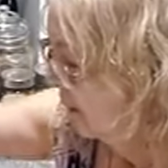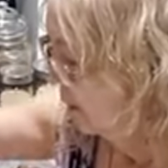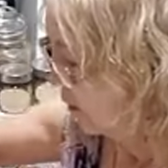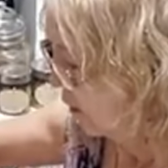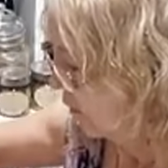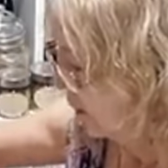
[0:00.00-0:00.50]

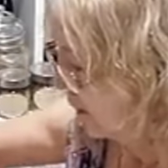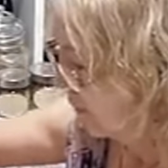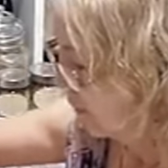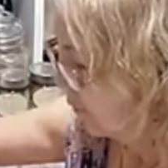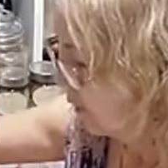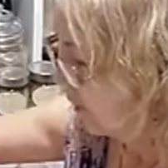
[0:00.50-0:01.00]
you know,
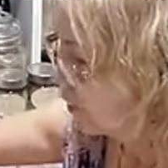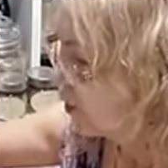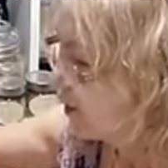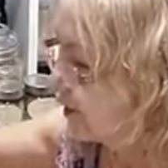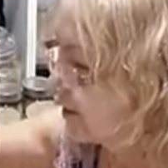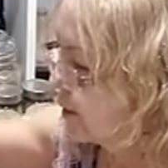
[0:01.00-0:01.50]
if you wash
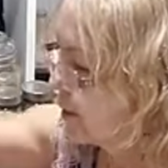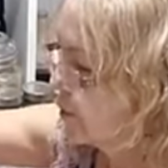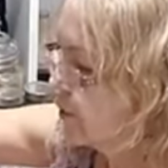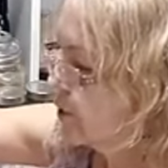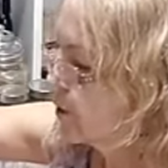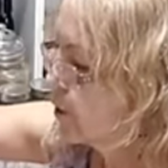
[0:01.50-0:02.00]
it as soon
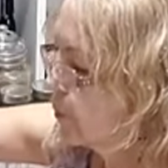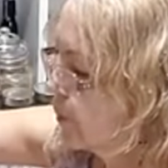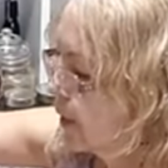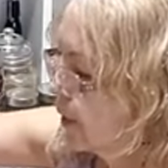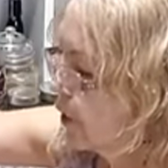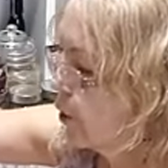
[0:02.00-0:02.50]
as you
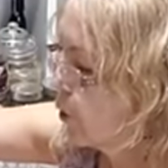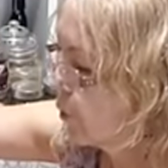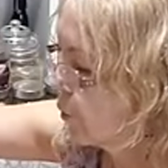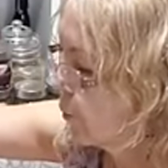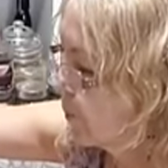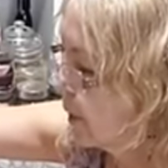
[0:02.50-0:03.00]
bring it
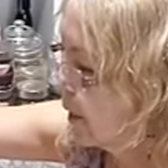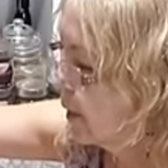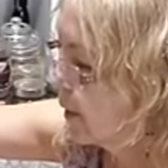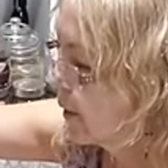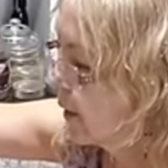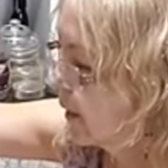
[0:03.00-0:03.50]
home,
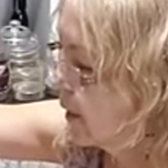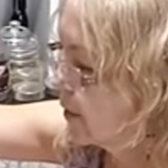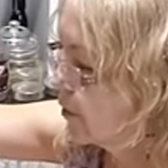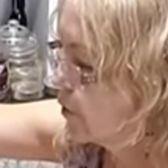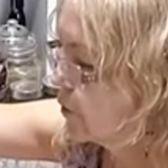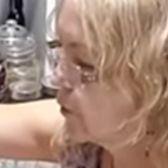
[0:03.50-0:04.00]

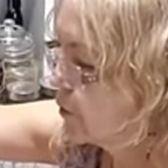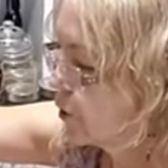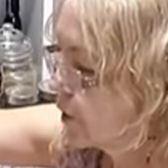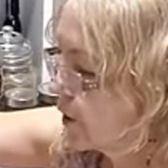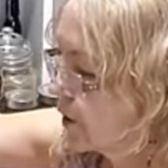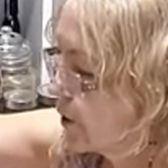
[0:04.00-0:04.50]
then you
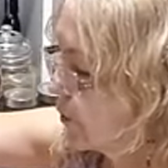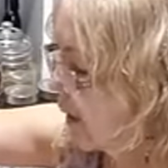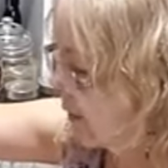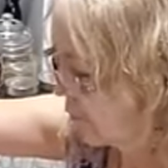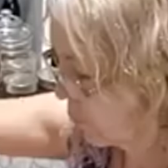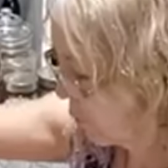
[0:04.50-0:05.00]
just don't
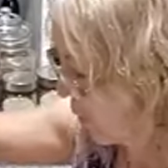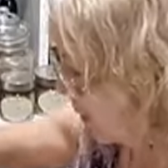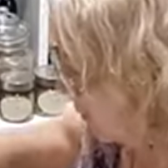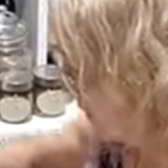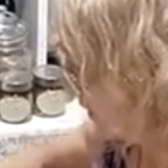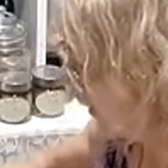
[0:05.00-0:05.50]
have to worry
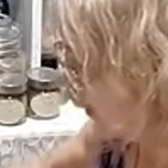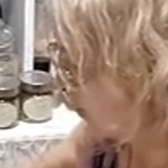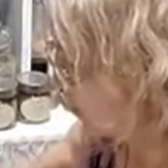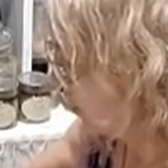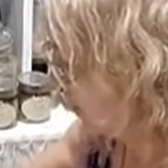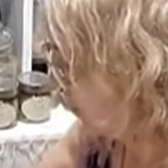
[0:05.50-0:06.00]
about it
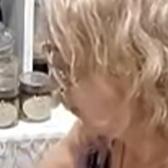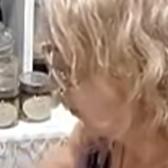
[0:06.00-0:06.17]
when